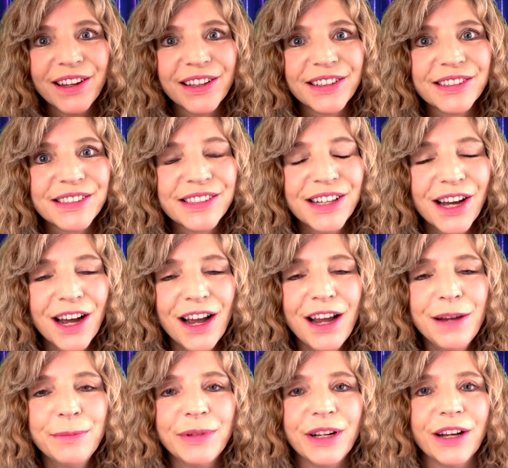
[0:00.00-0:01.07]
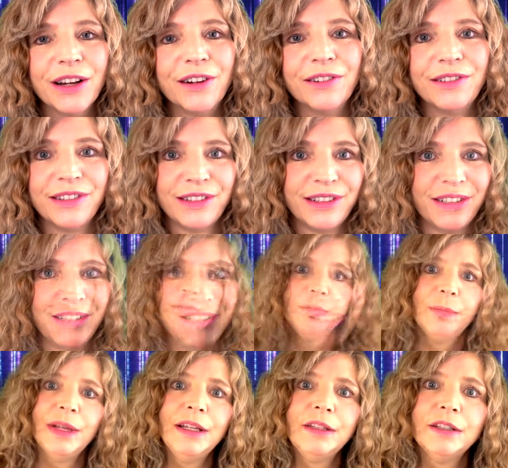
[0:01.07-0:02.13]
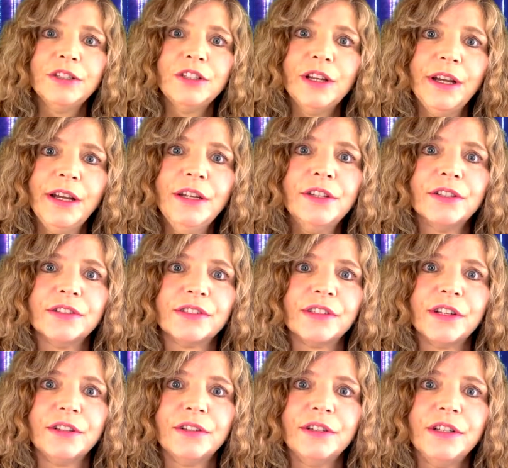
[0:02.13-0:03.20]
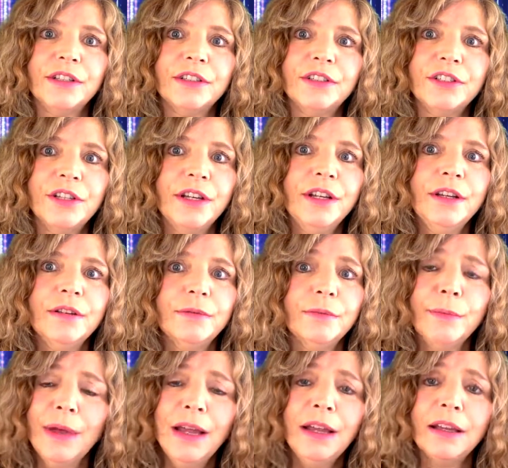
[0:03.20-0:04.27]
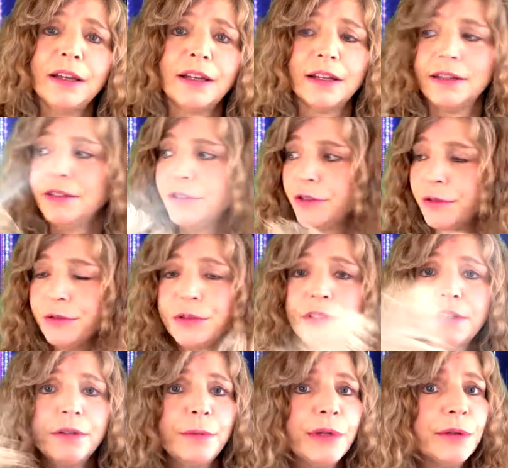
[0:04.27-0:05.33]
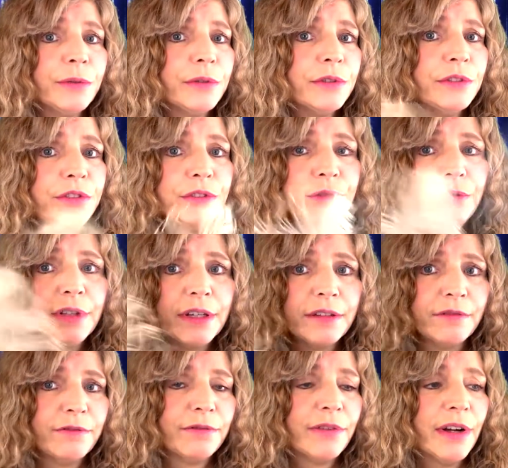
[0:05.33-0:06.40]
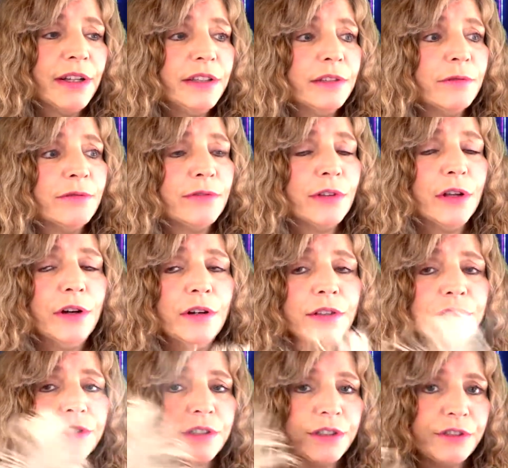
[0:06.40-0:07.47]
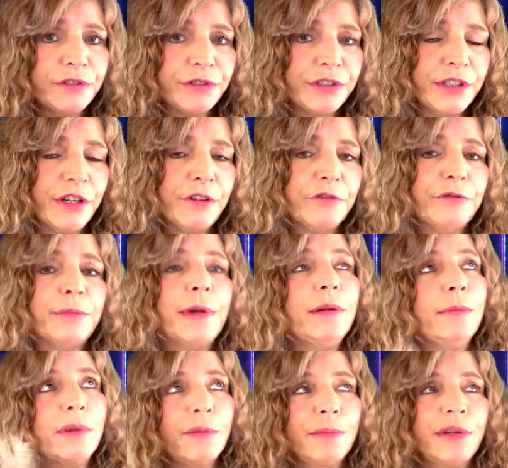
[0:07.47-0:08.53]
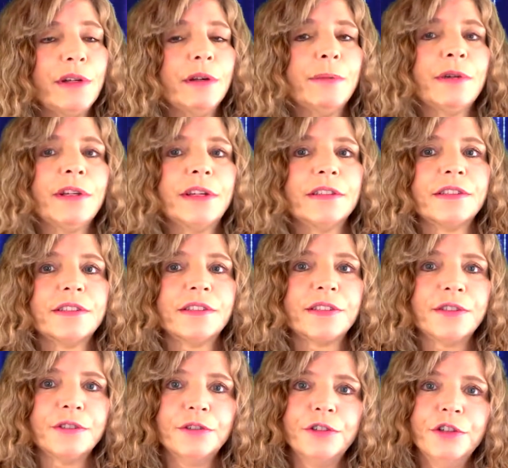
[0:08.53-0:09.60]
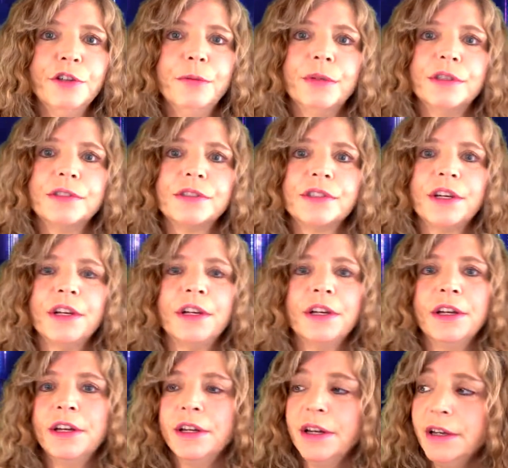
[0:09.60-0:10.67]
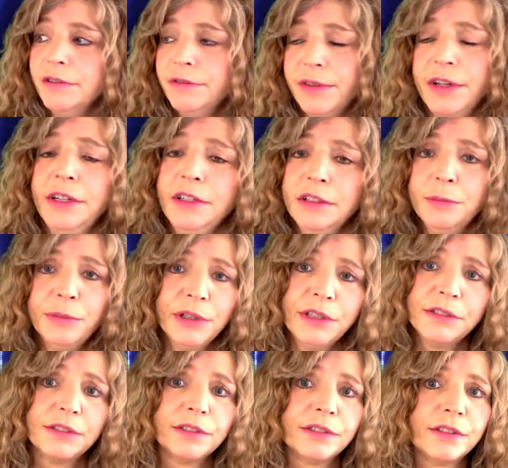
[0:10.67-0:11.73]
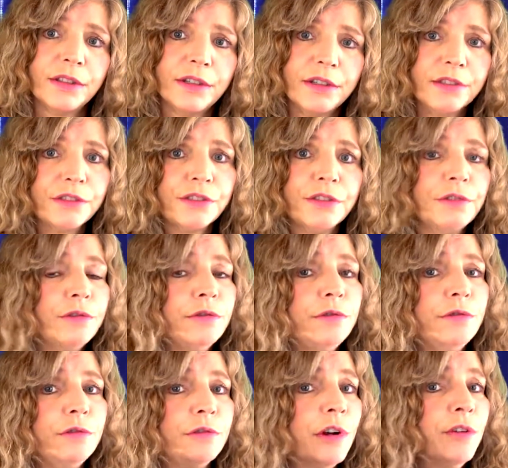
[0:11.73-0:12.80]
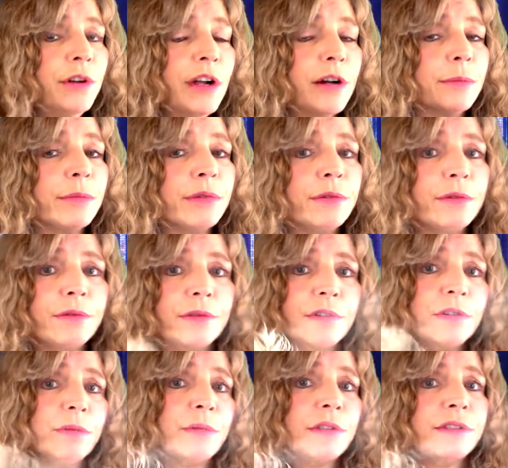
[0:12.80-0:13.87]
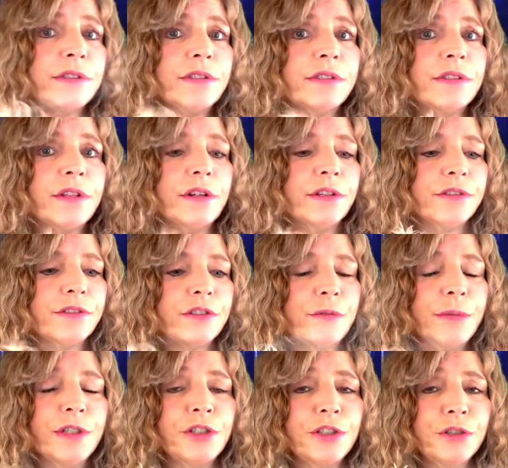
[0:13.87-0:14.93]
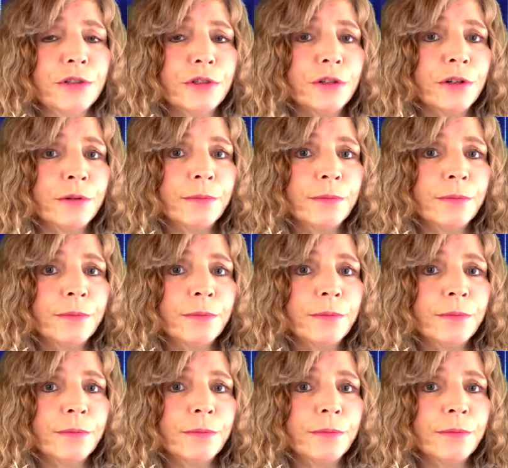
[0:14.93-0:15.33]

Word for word: It's time now. Make the changes that you need to make, and you're only going to be able to do that and find the flaws in yourself by bumping up against the other humans and finding the places that aren't so grown up, the places that aren't so mature.